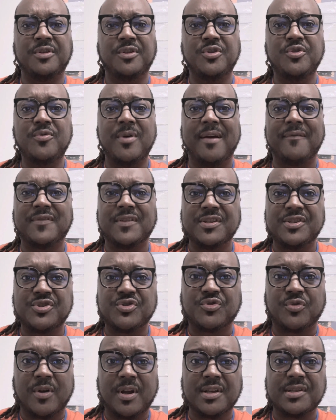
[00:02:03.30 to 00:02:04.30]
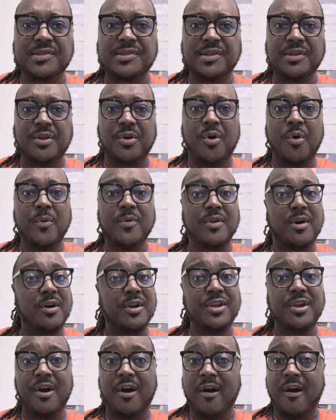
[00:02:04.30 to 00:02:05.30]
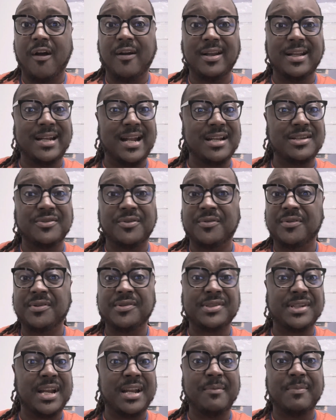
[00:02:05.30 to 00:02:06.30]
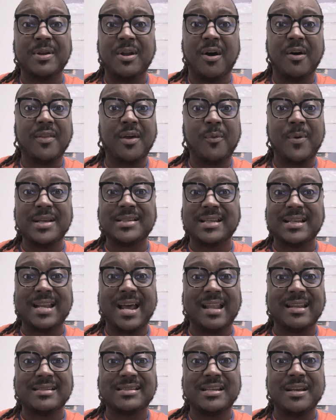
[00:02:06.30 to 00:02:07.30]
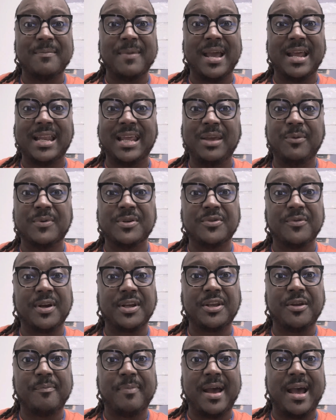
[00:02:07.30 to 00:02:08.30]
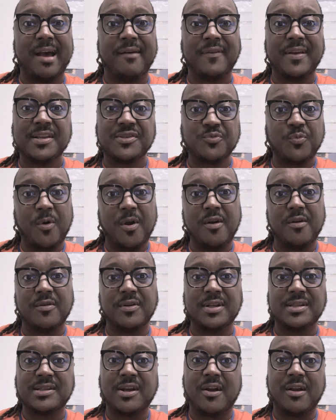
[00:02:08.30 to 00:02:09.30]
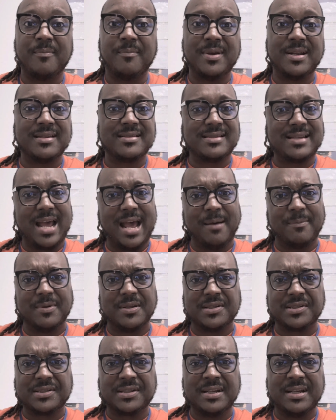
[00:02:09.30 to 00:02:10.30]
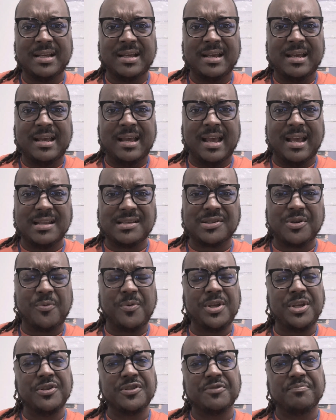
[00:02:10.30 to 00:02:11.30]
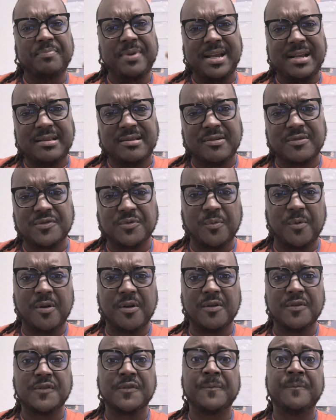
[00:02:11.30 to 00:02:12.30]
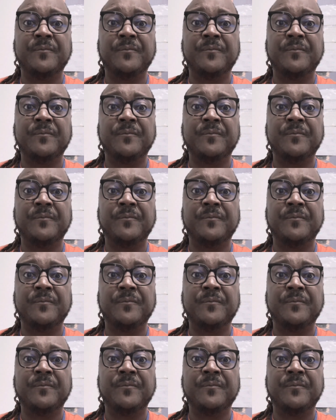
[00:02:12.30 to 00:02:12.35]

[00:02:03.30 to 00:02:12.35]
You have to trust the Lord with all your heart, lean not to understanding, but in all thy ways acknowledge him, and he will direct your path. His word has already been established. And so when you speak those words,